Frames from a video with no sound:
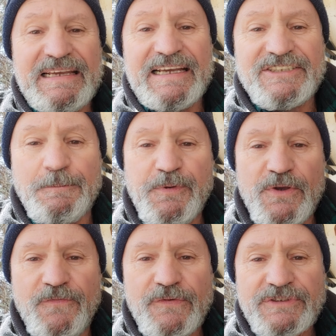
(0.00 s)
It's a
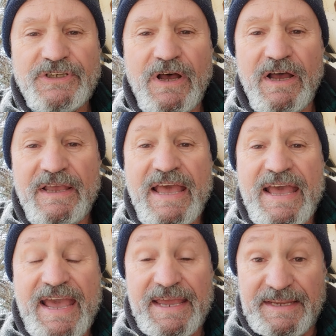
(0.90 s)
beautiful song,
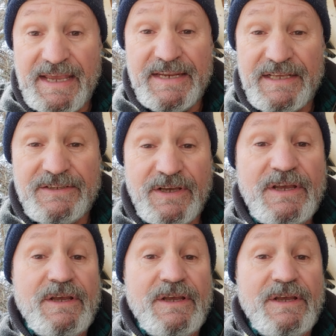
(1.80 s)
and in it,